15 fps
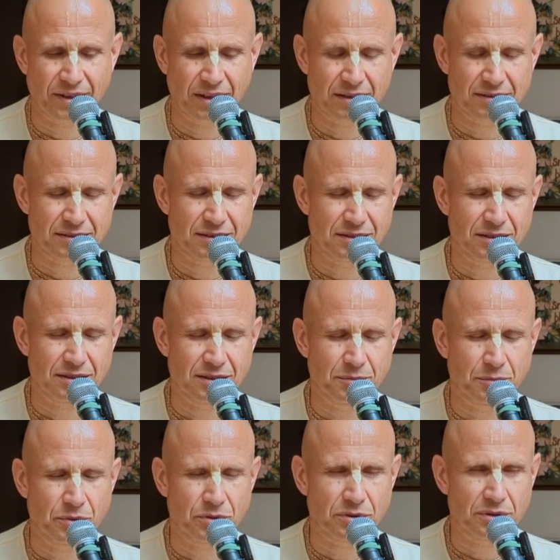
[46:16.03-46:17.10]
Yes, this is
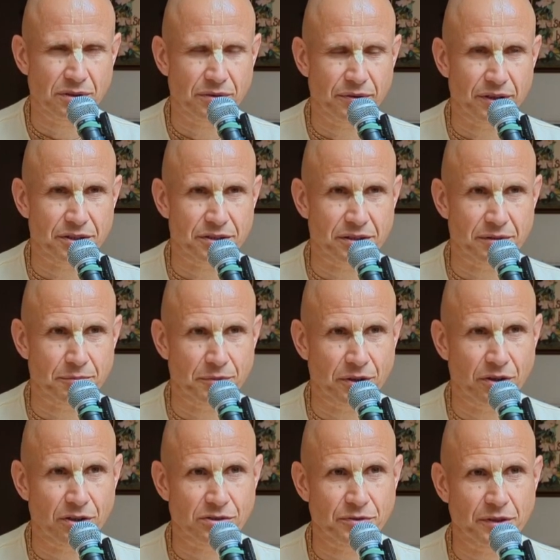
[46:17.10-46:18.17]
important question
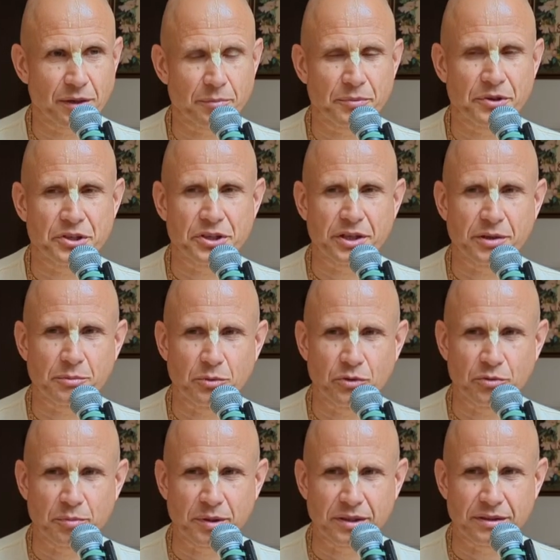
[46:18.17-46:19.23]
because we are preaching
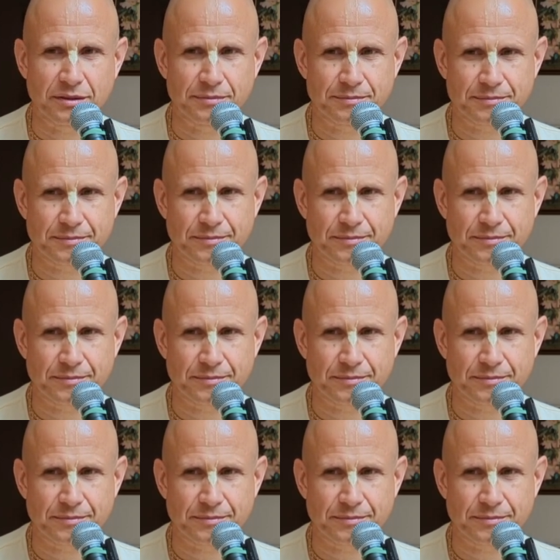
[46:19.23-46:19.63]
movement.